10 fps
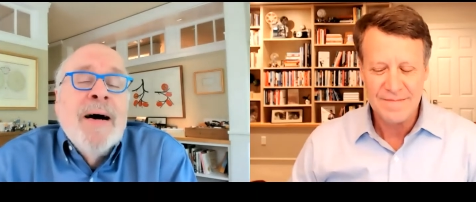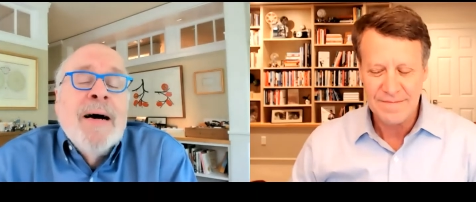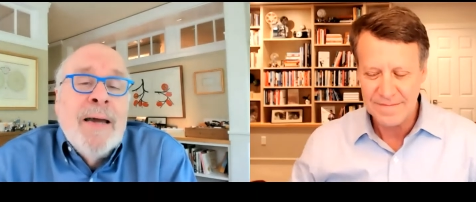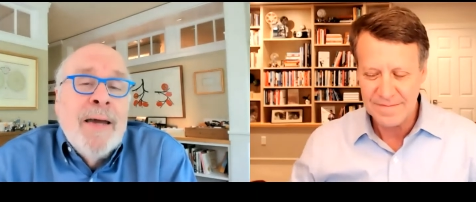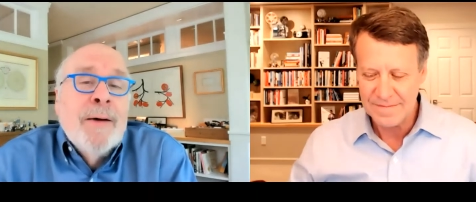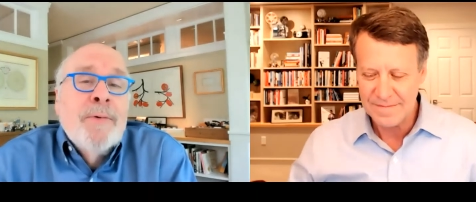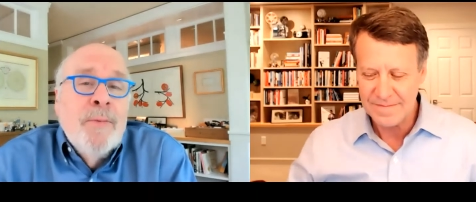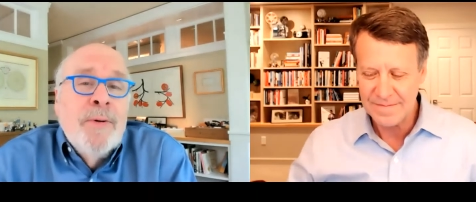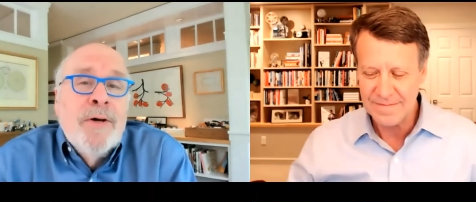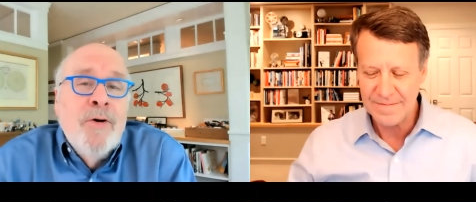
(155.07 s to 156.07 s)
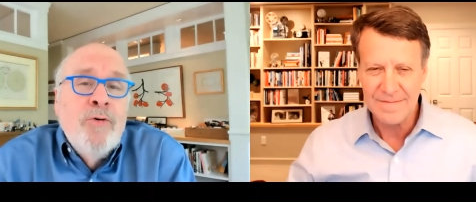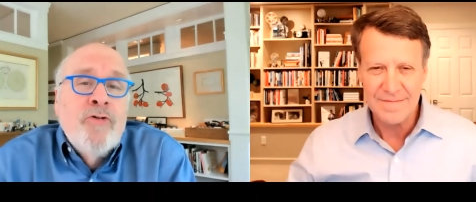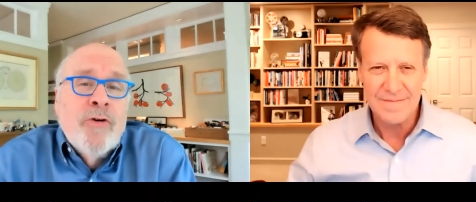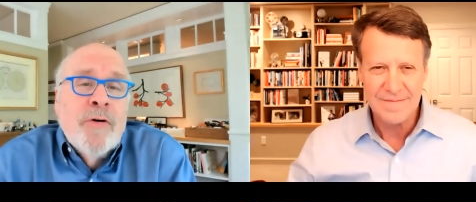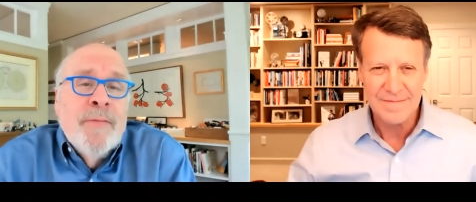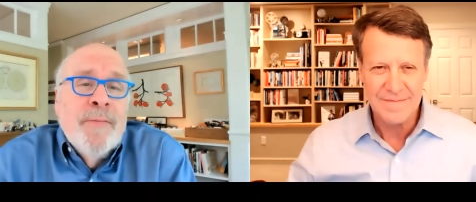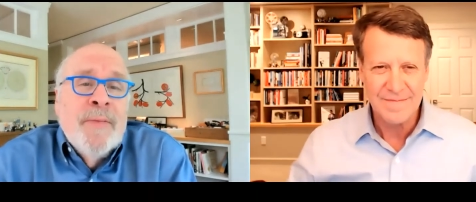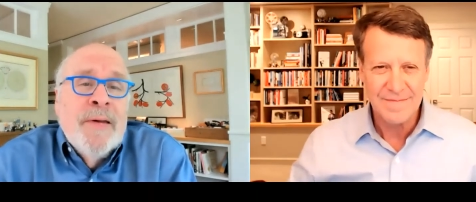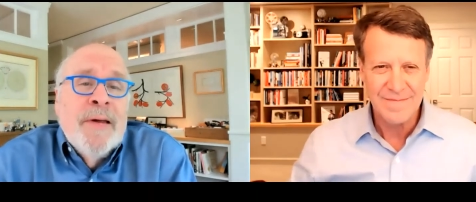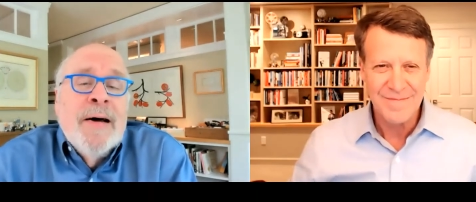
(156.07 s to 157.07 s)
Speaker 1: I happen to be a Hoosier.
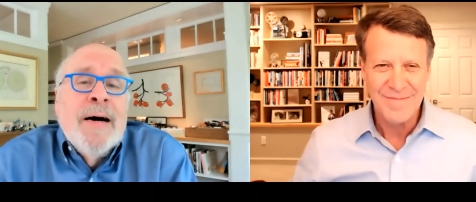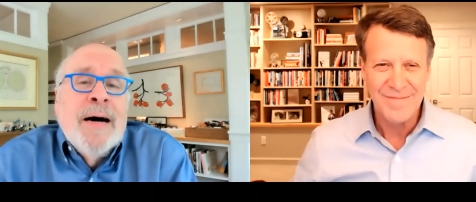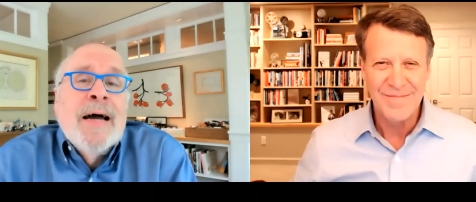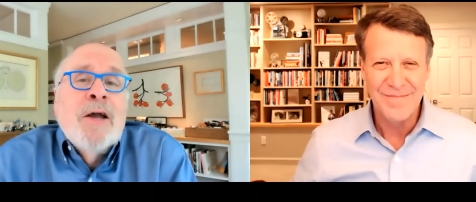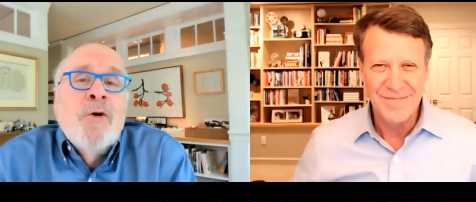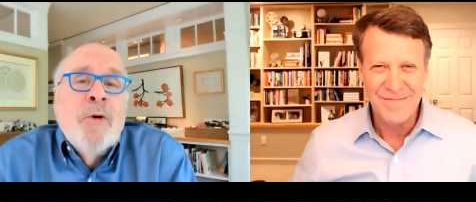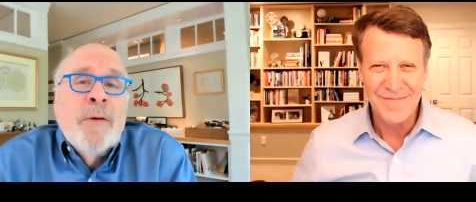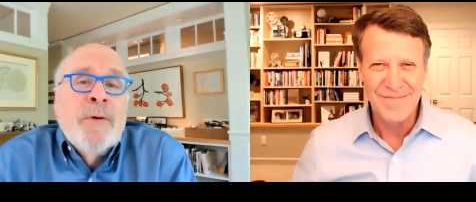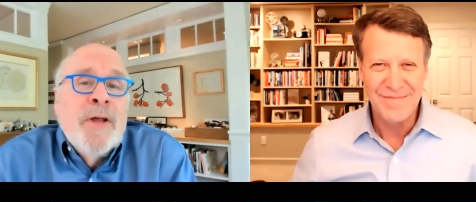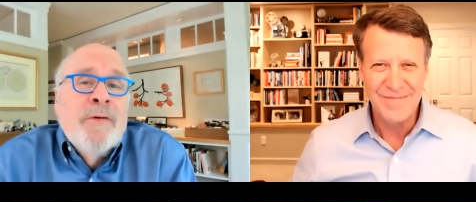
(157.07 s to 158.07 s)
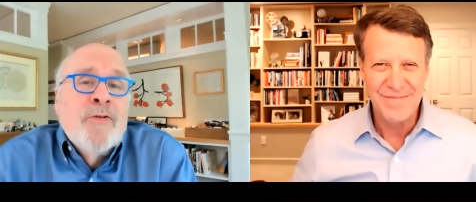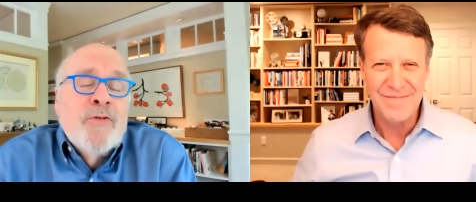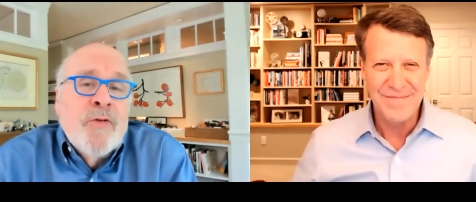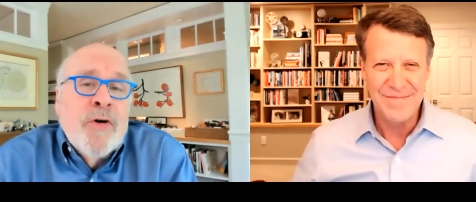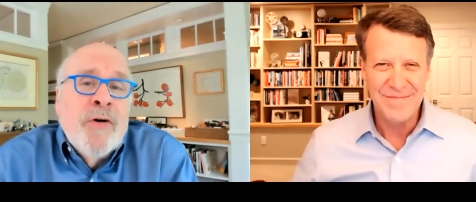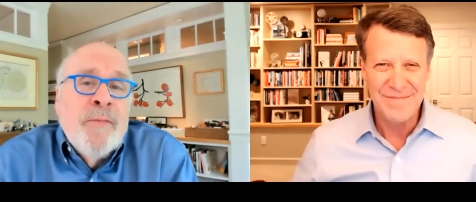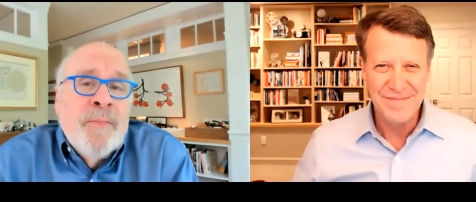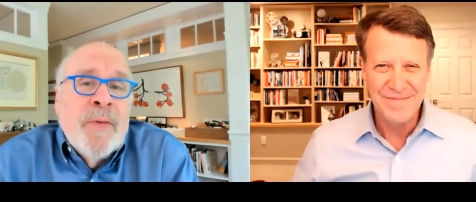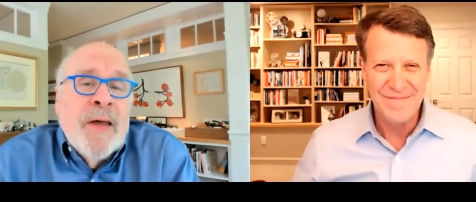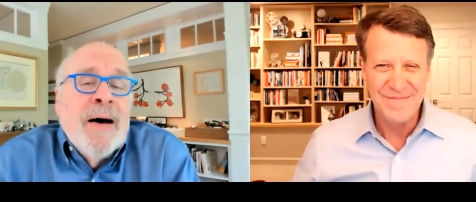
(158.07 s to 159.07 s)
I grew up in Evansville.
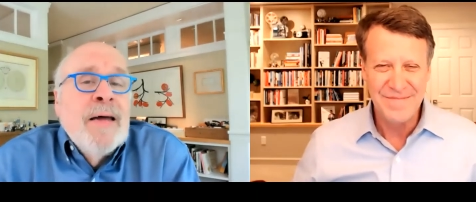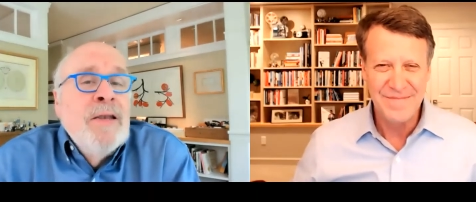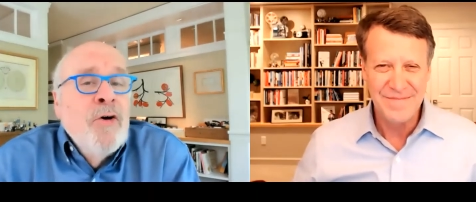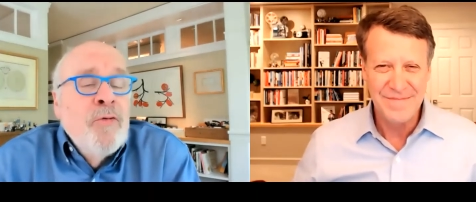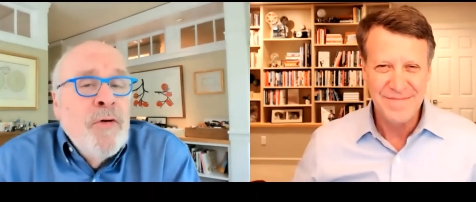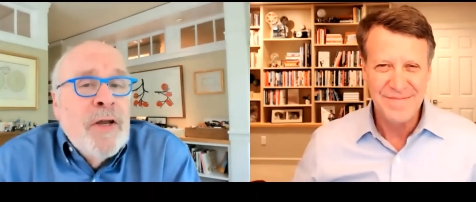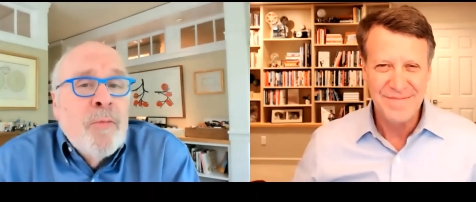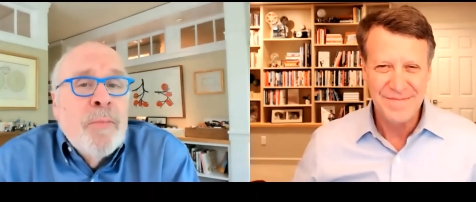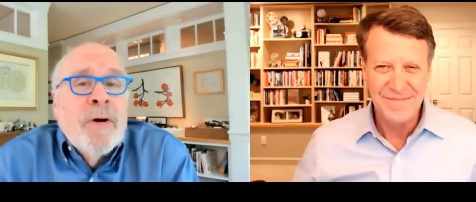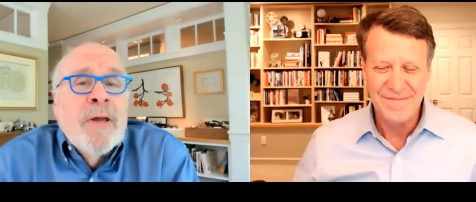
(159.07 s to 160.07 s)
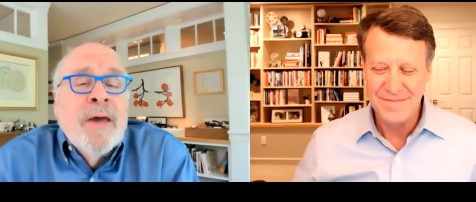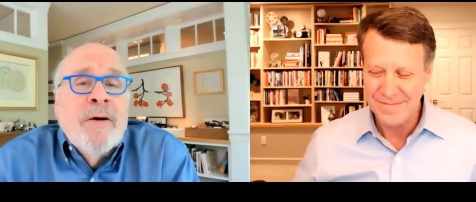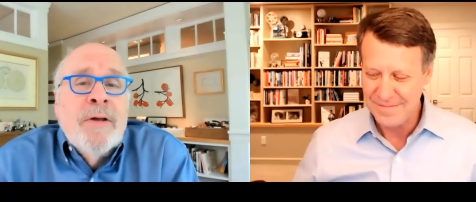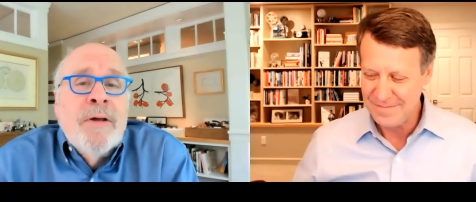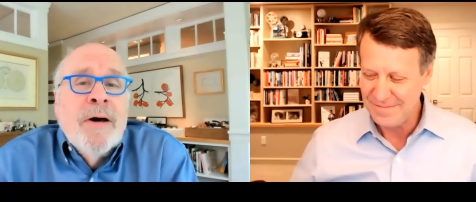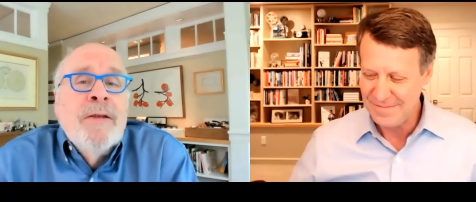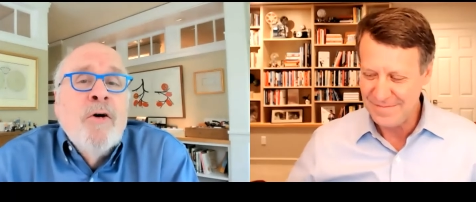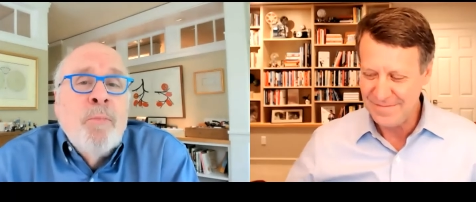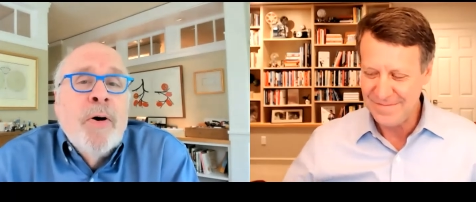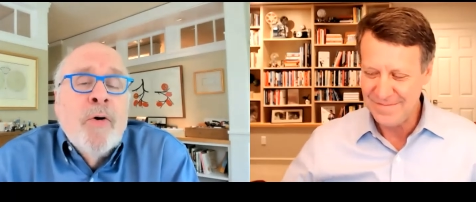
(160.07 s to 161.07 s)
I know Vanderburgh County. I
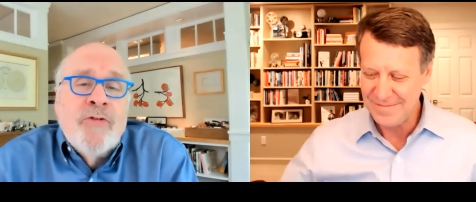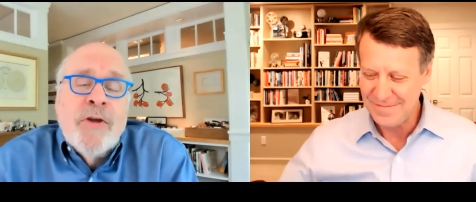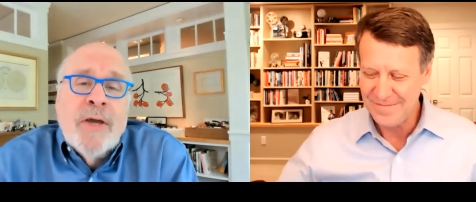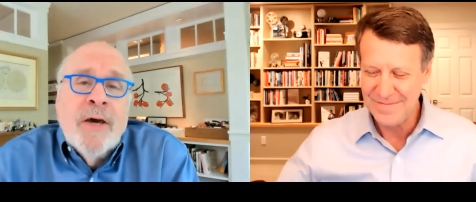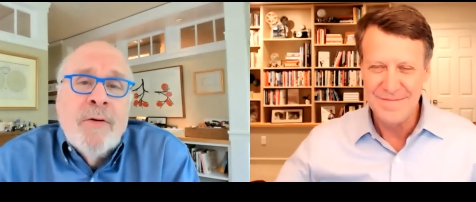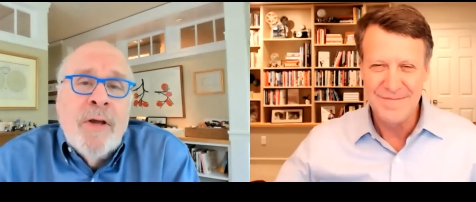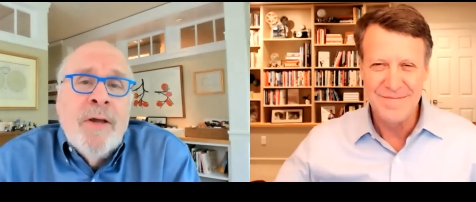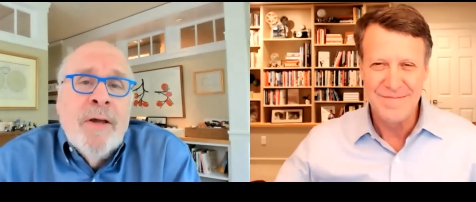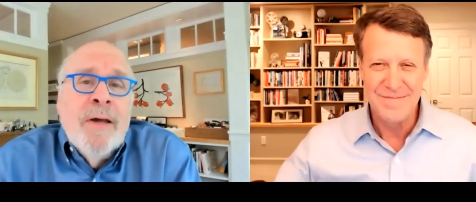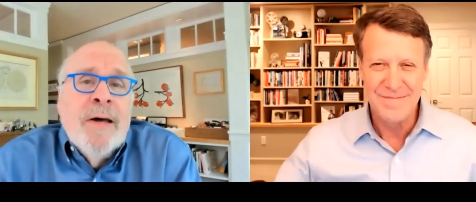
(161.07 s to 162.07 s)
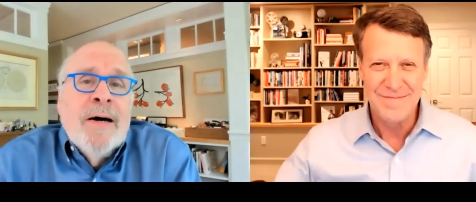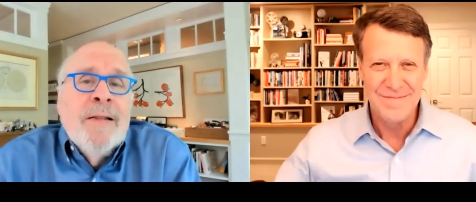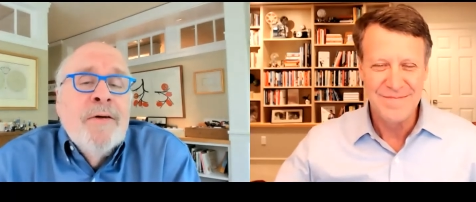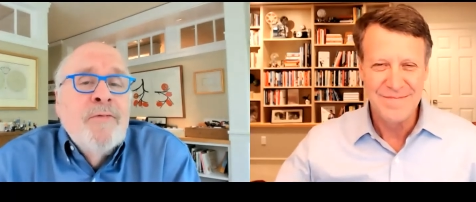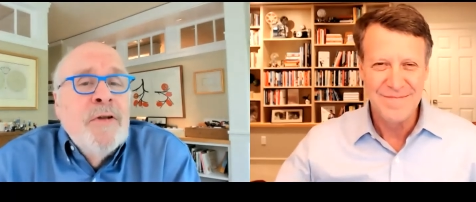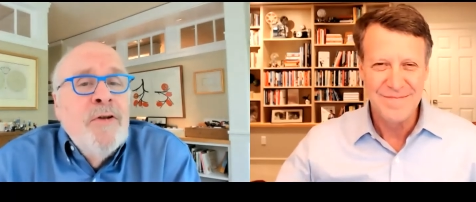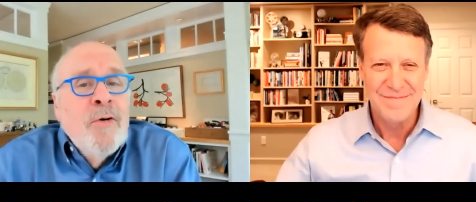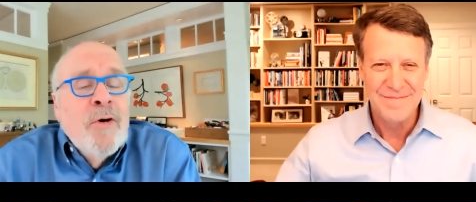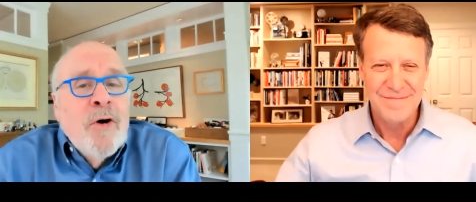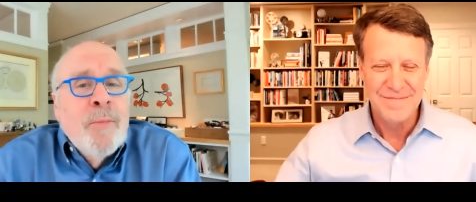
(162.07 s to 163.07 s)
know Posey County. I lived in
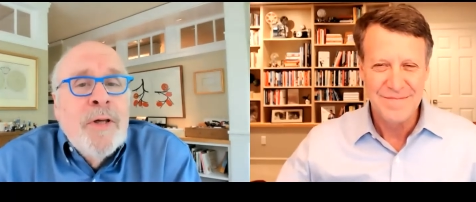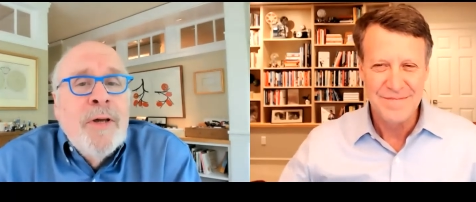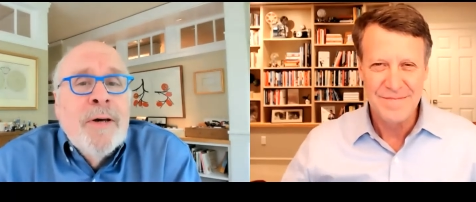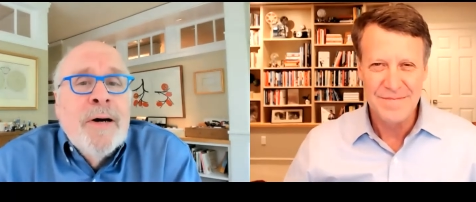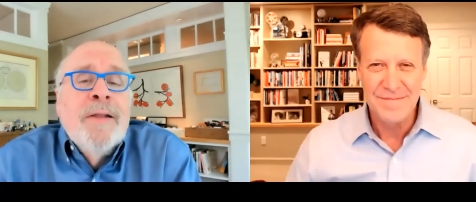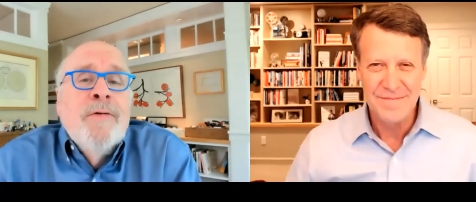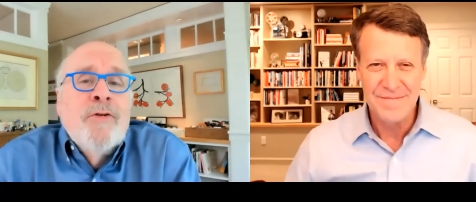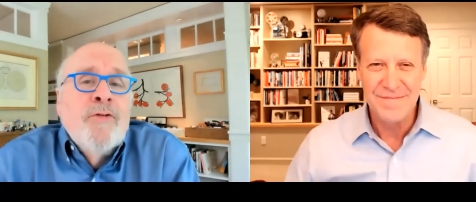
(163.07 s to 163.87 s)
New Harmony. I lived in